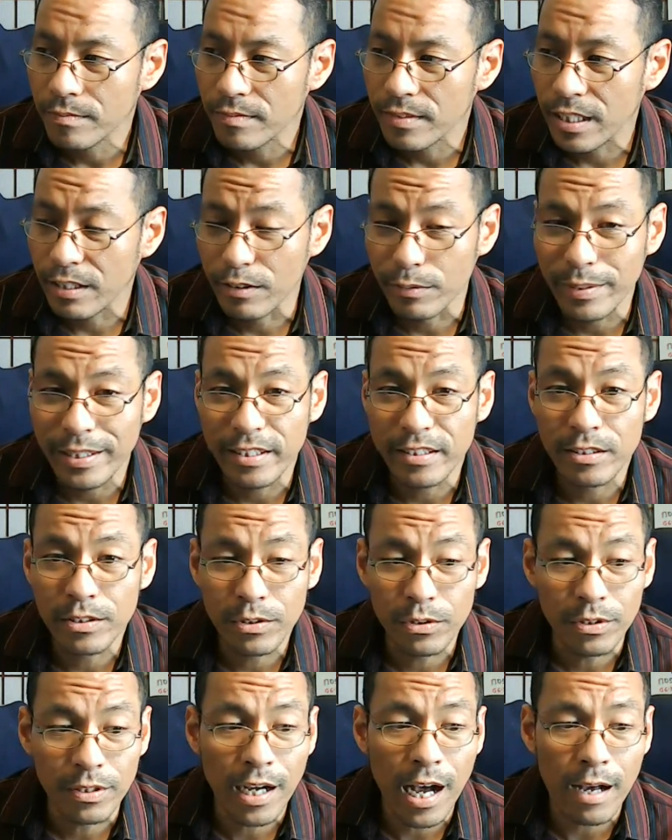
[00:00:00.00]
He'll be the
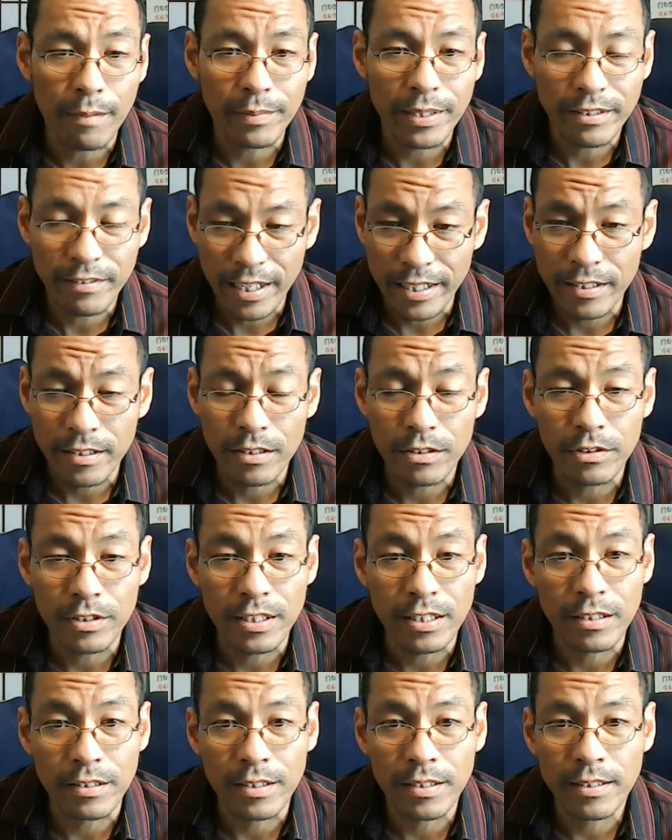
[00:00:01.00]
sole copyright
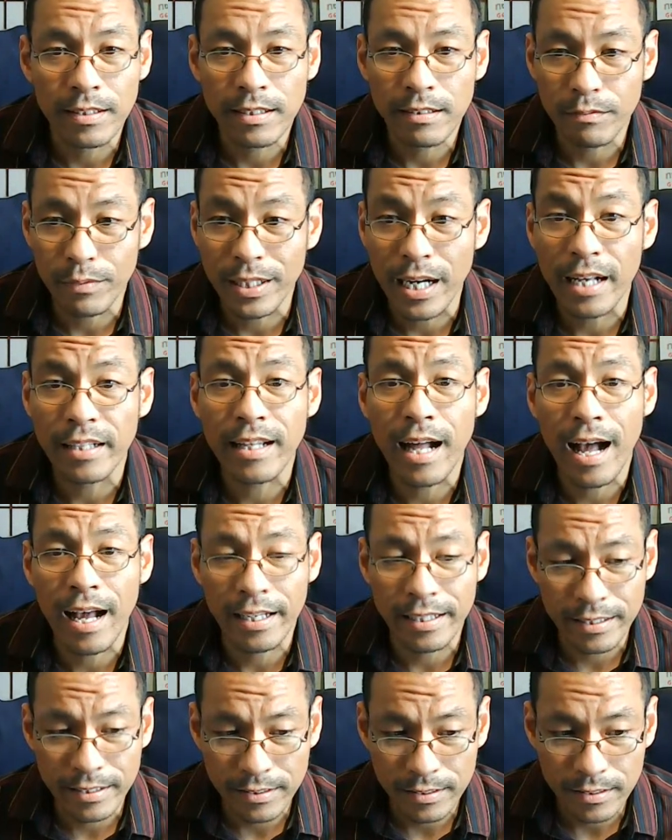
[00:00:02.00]
owner when I
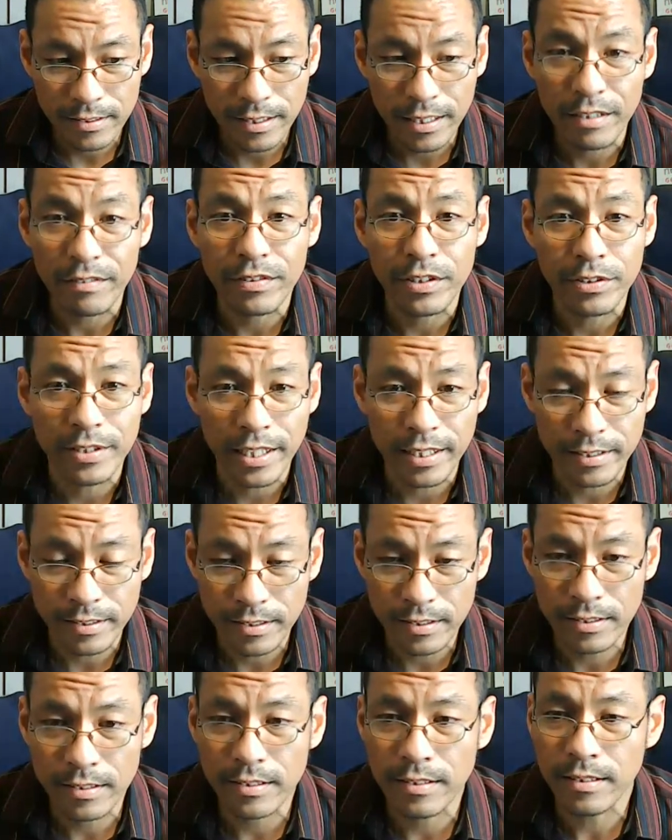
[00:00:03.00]
die in a few
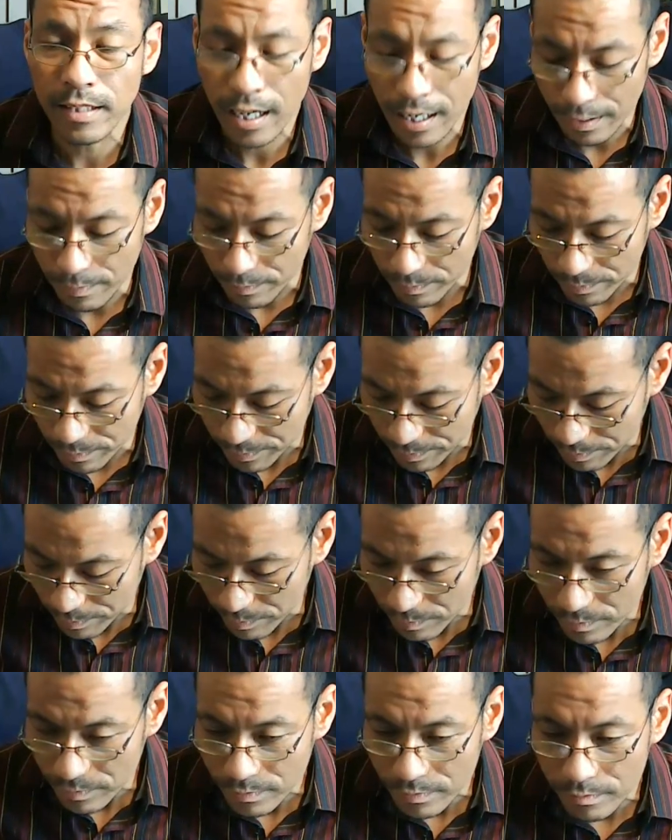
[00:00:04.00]
days,
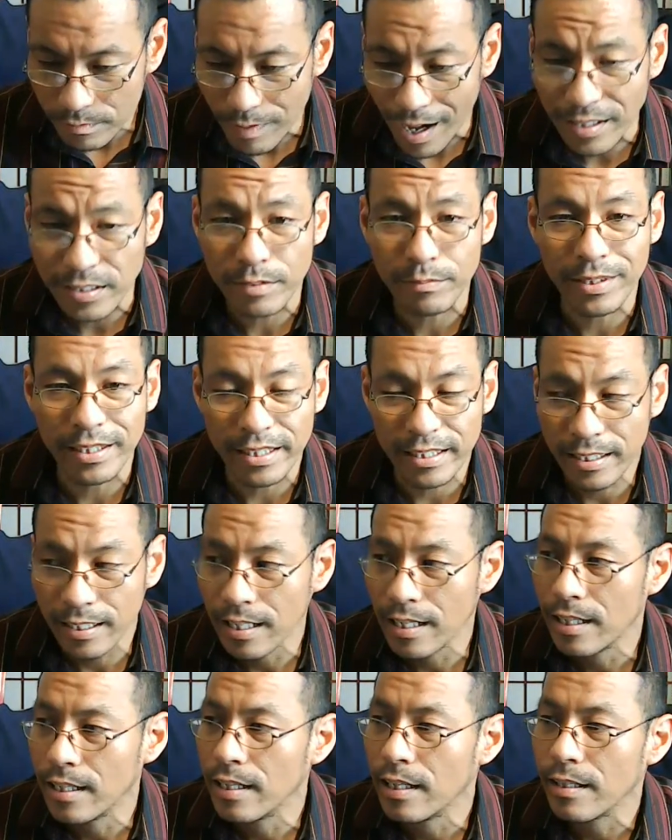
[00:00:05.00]
possibly,
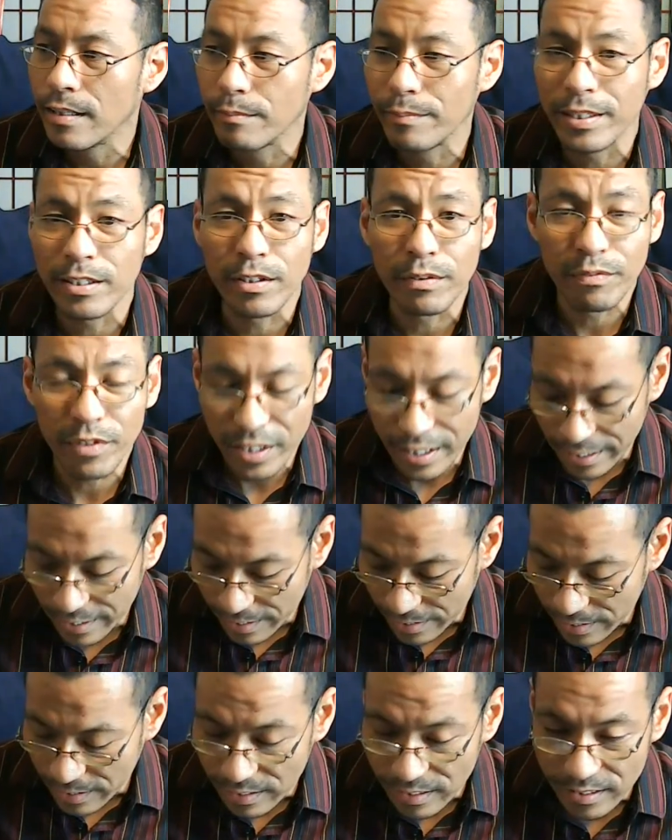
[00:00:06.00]
but
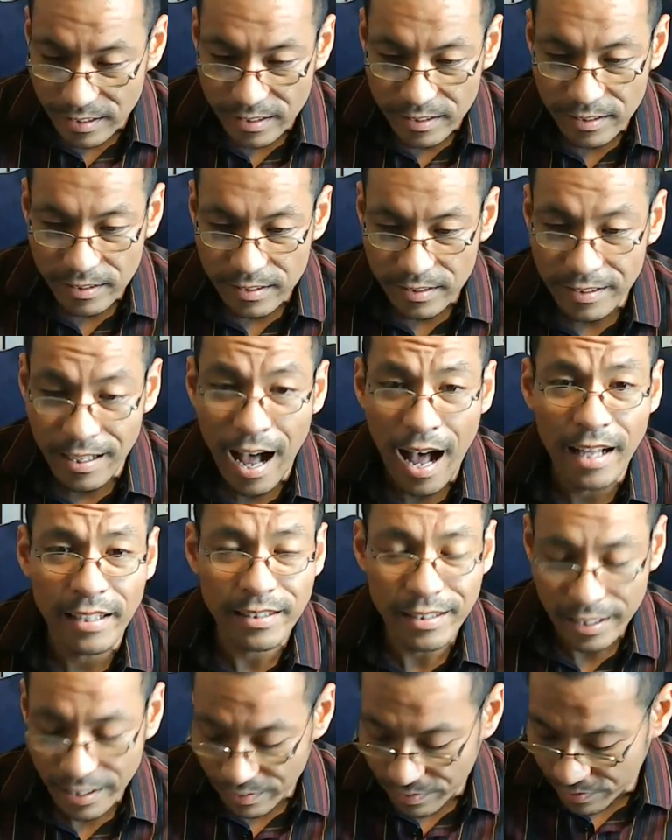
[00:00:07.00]
hopefully not,
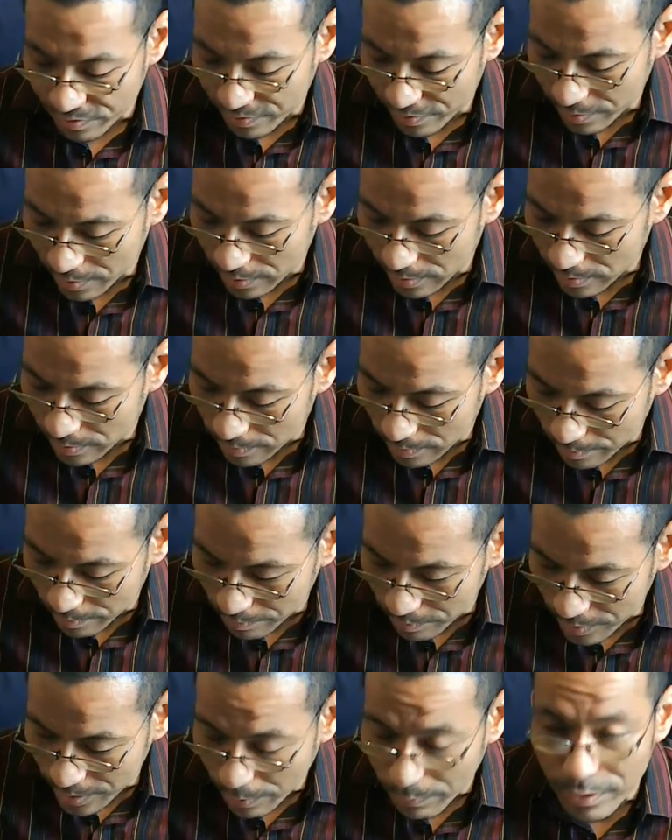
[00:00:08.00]
if
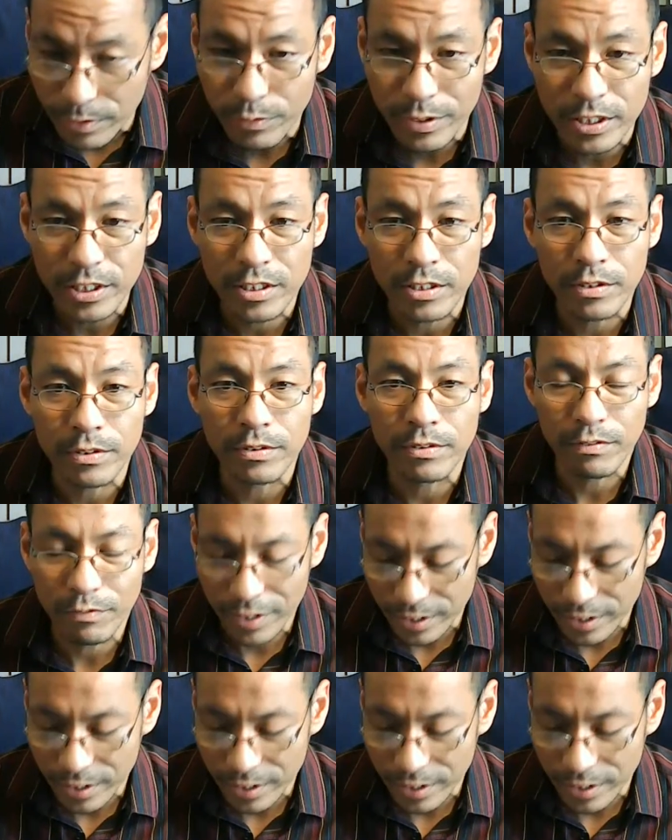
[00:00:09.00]
someone will show